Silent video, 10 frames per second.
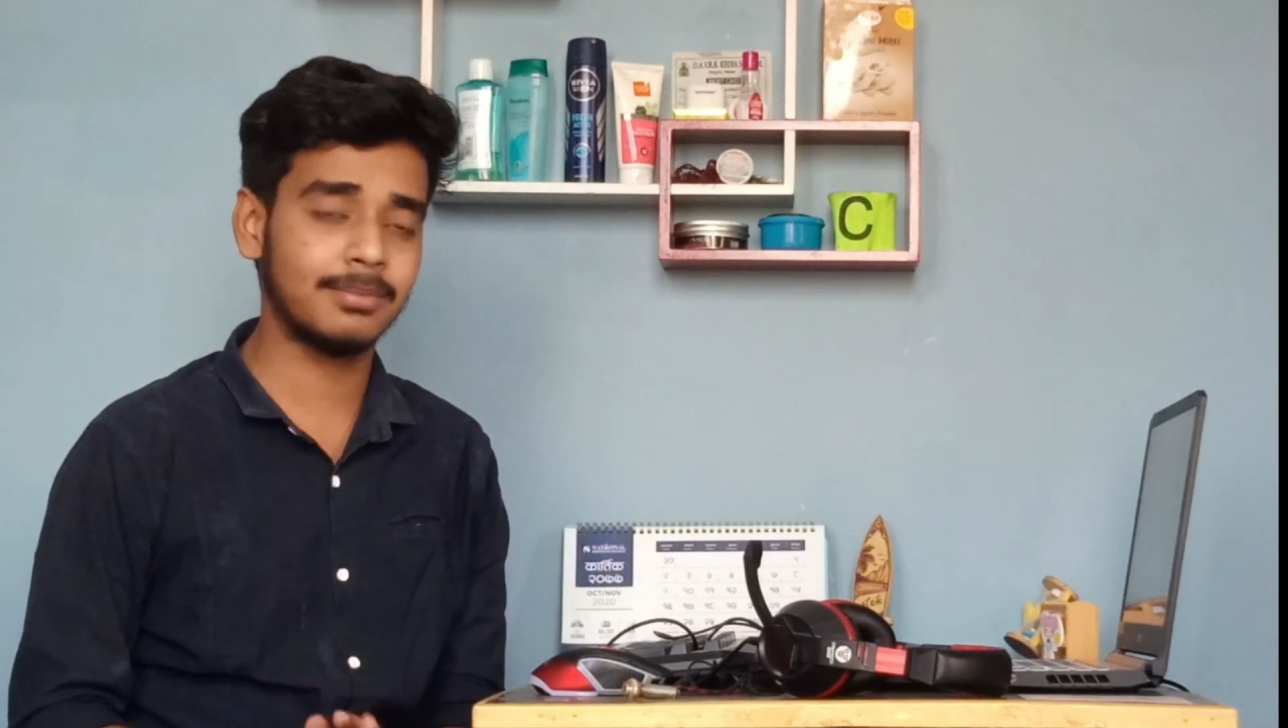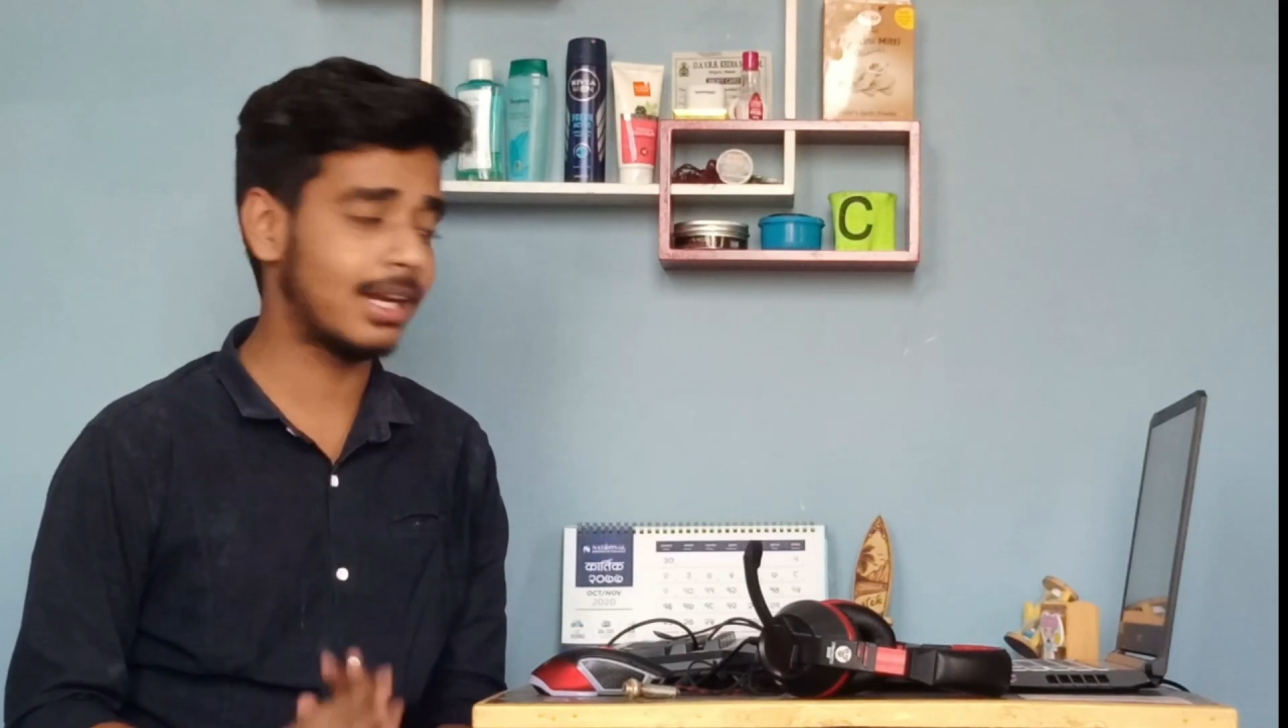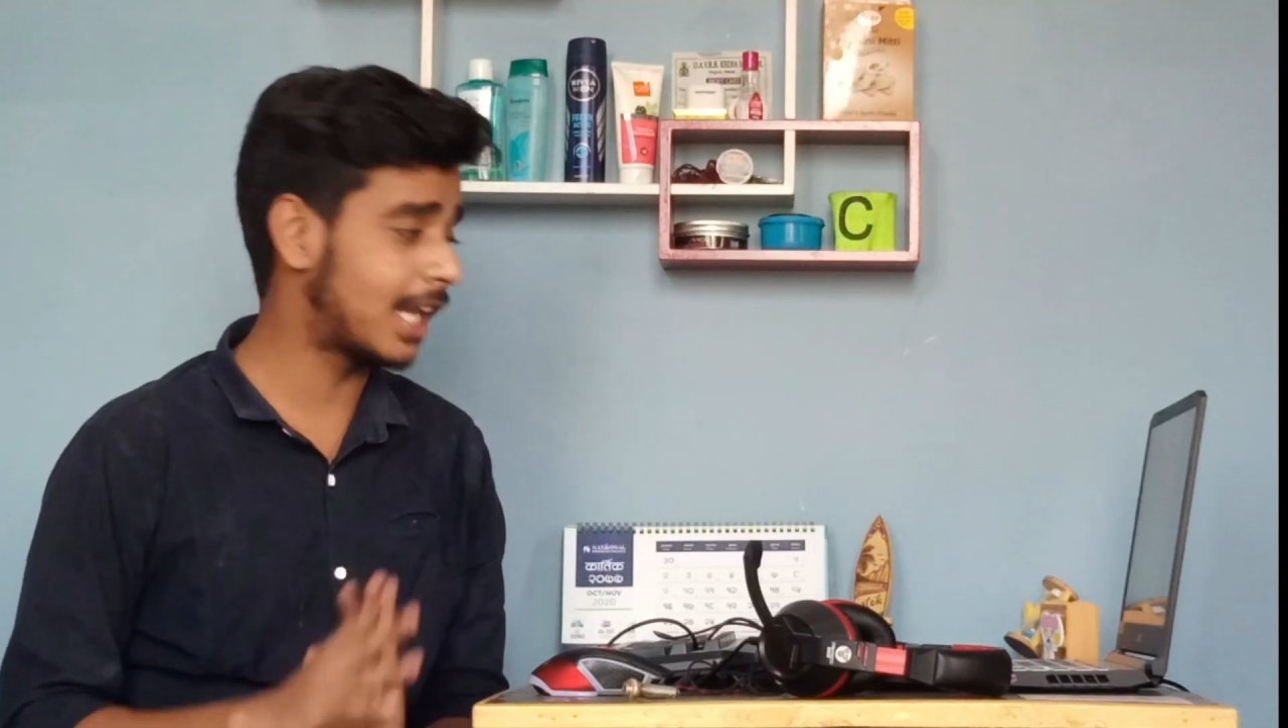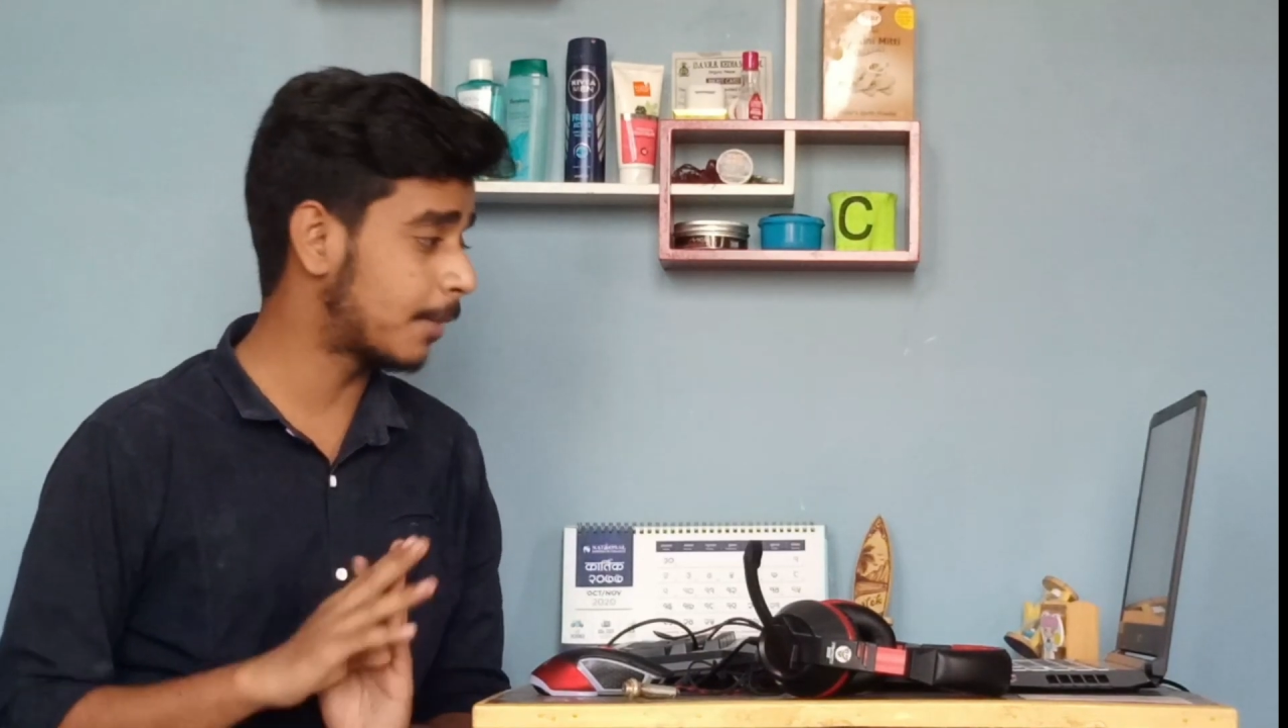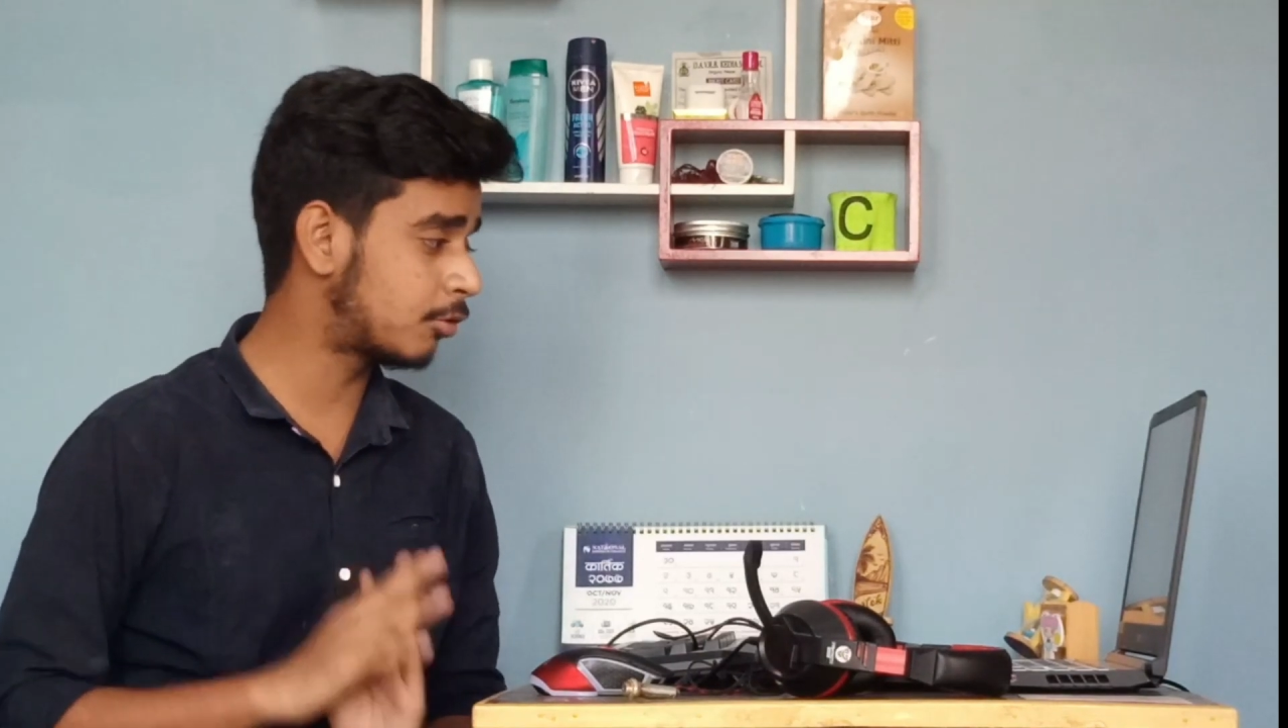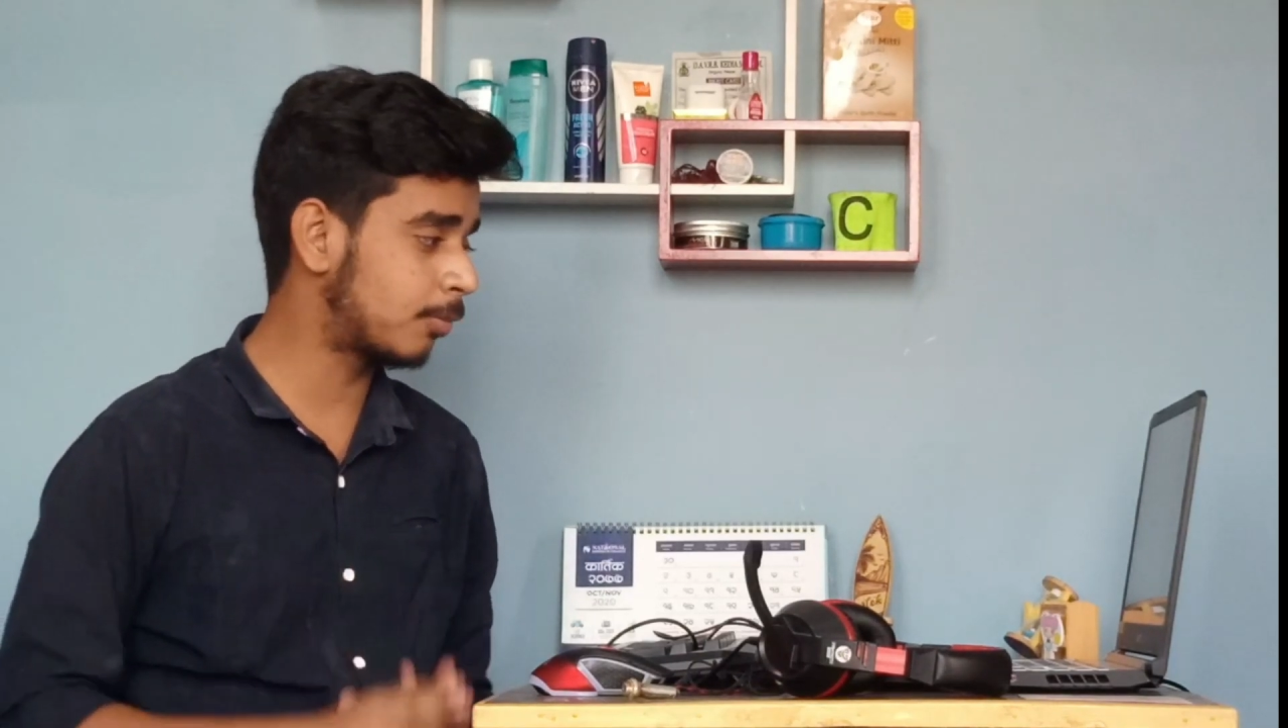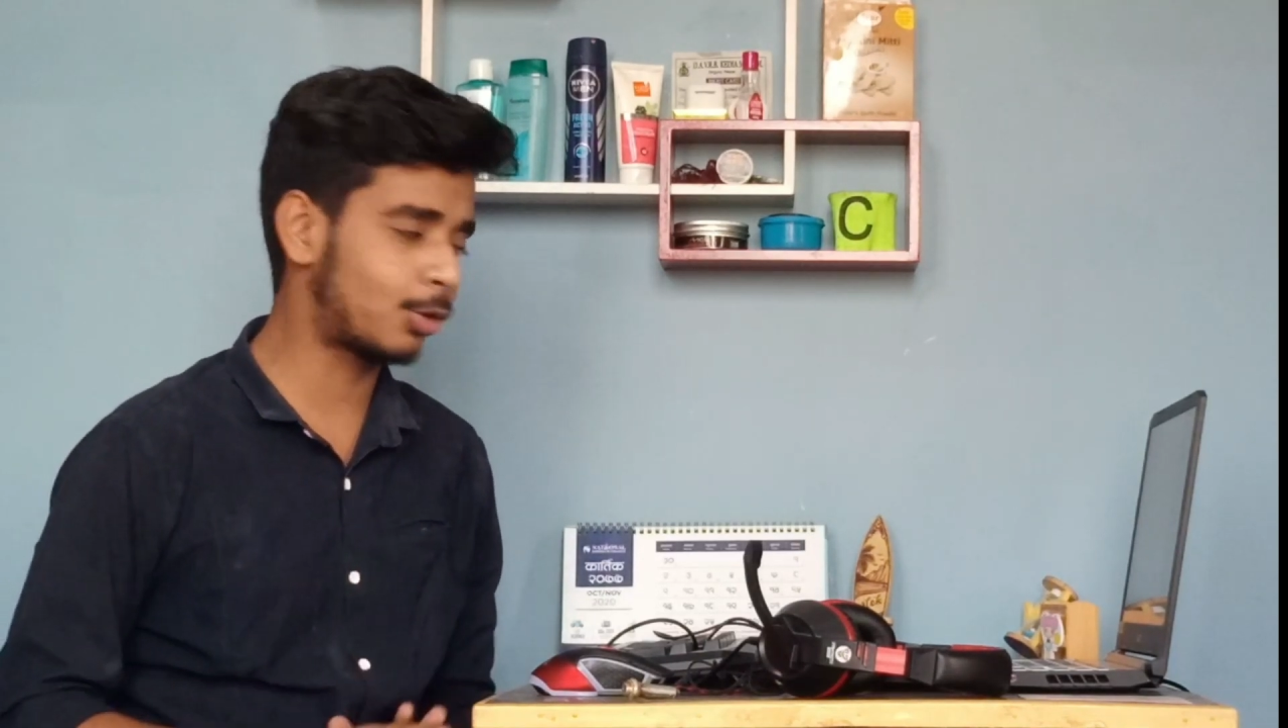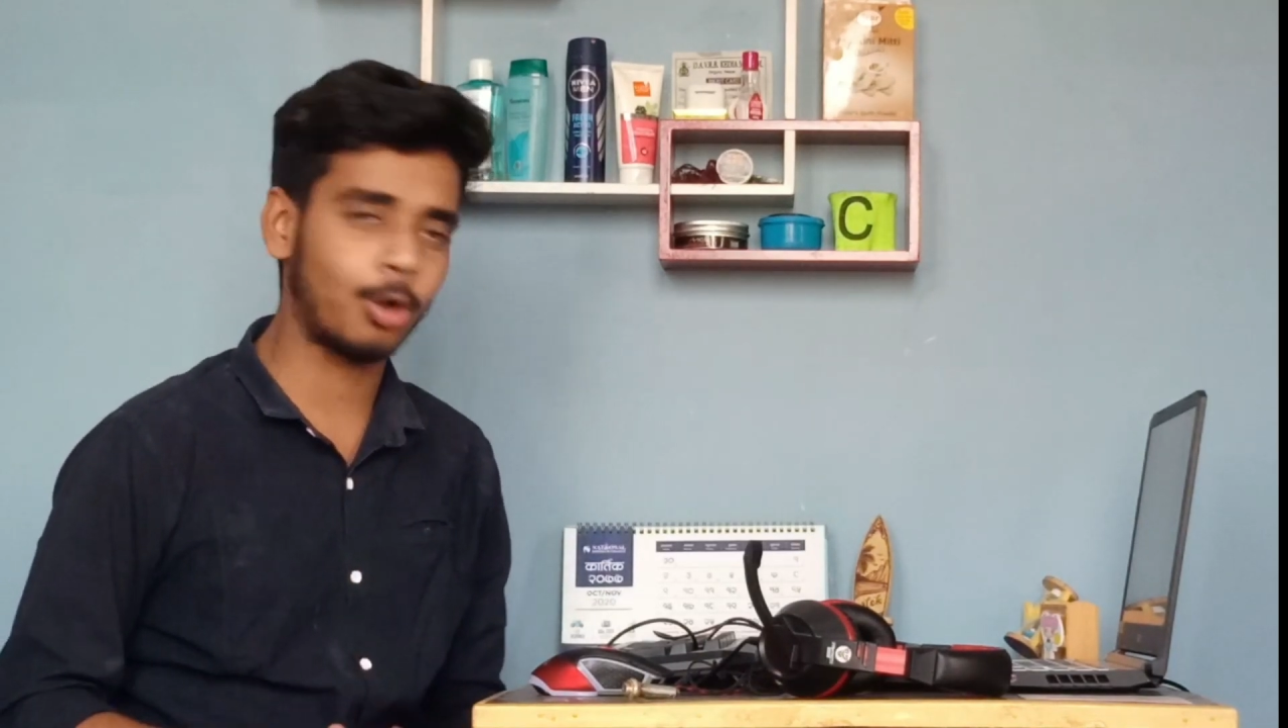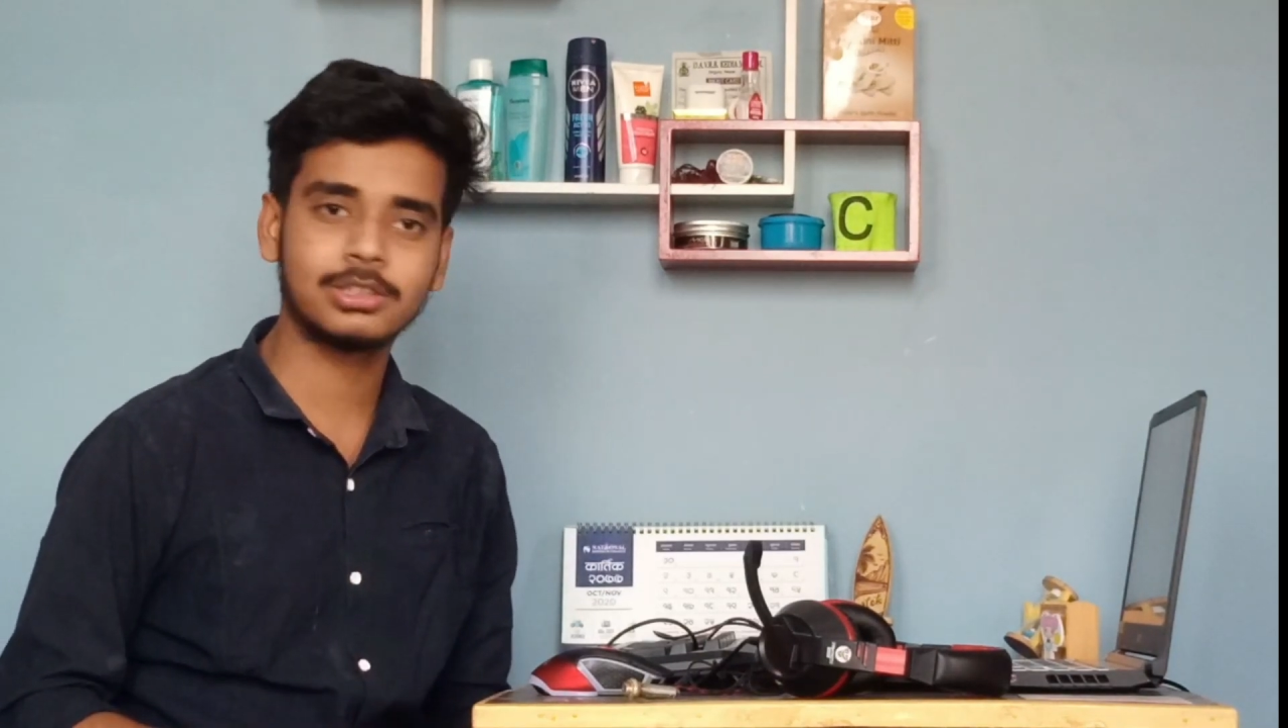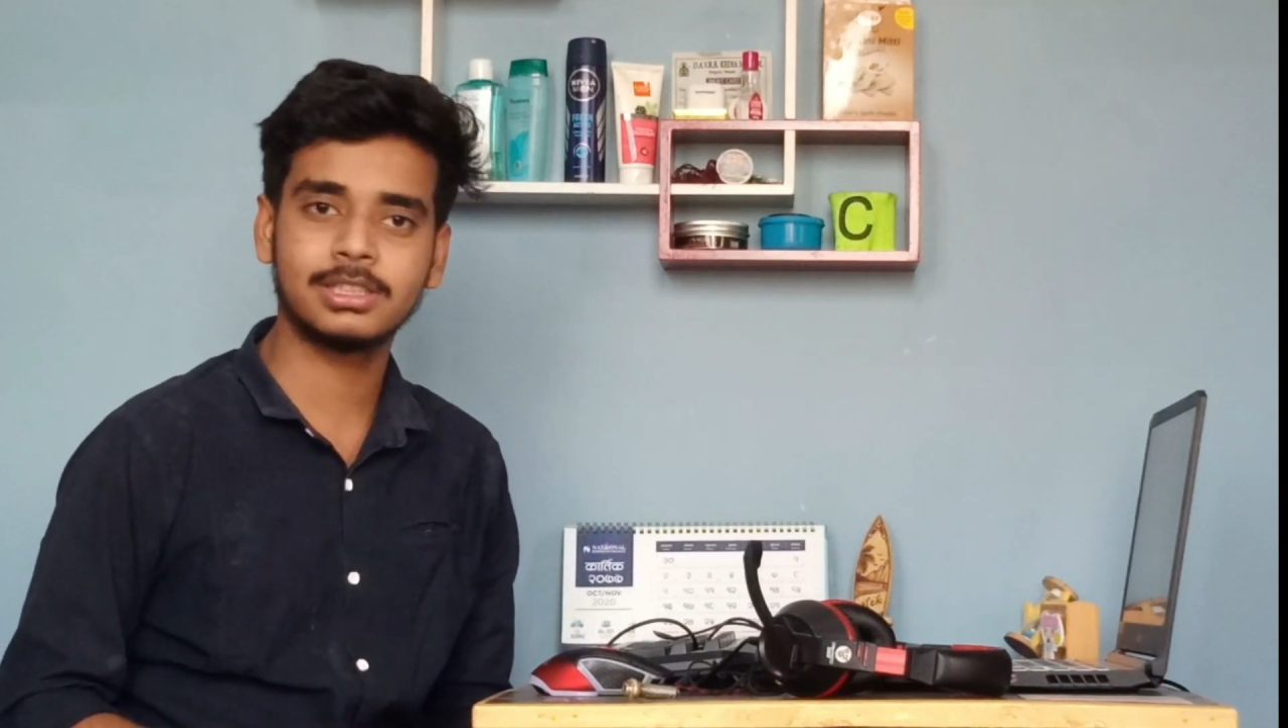laptop
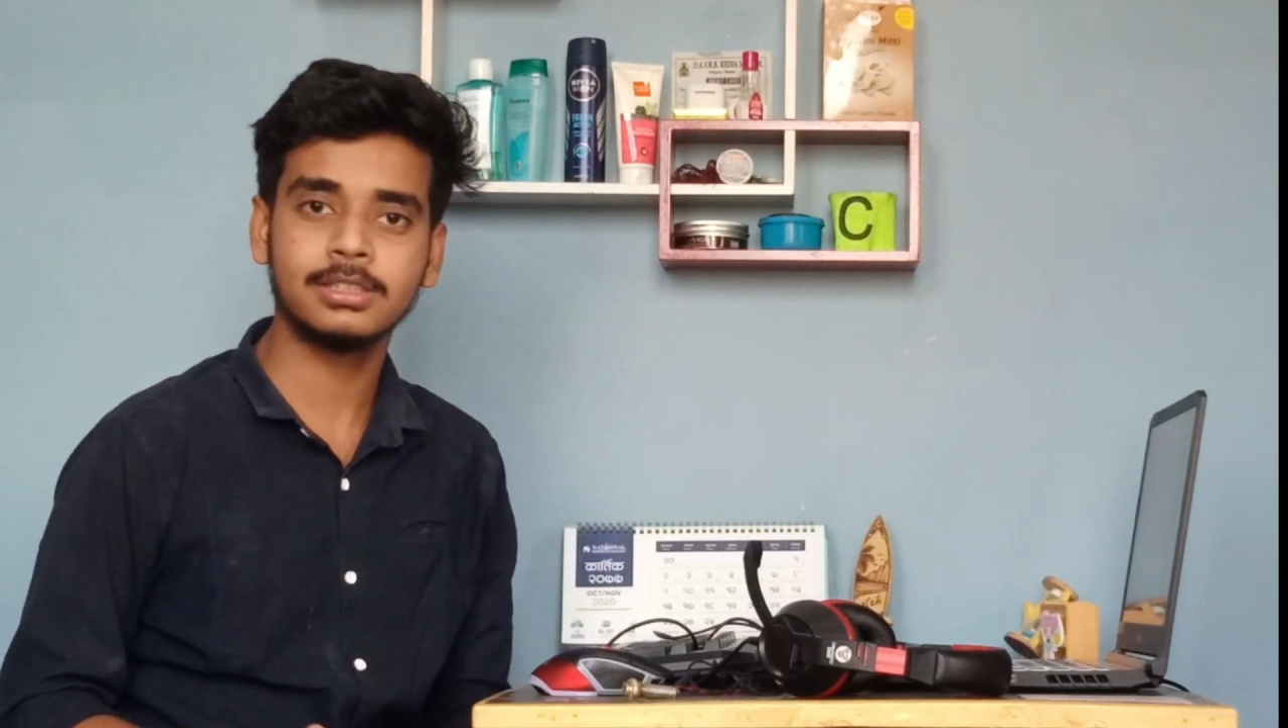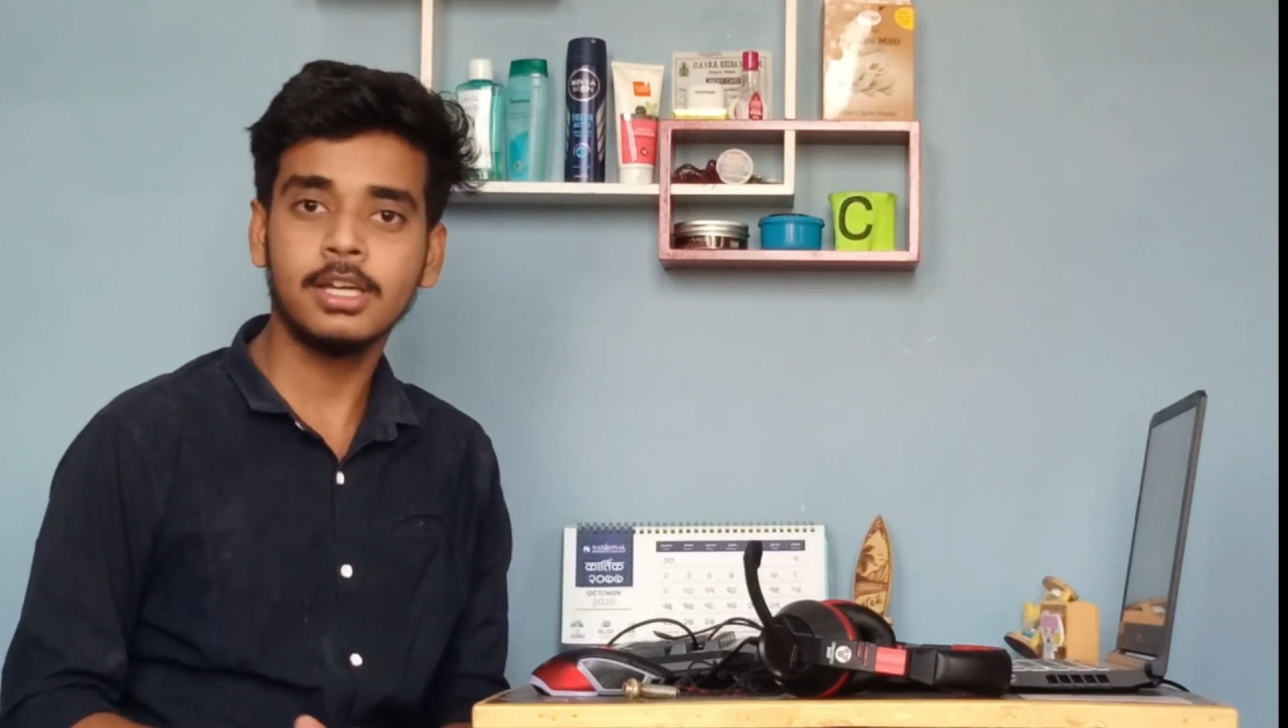crossing